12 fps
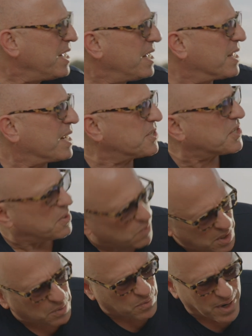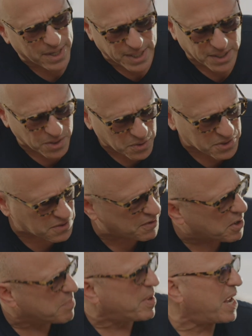and I said, well, Brian, I know this is
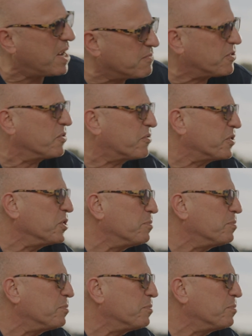very painful for you,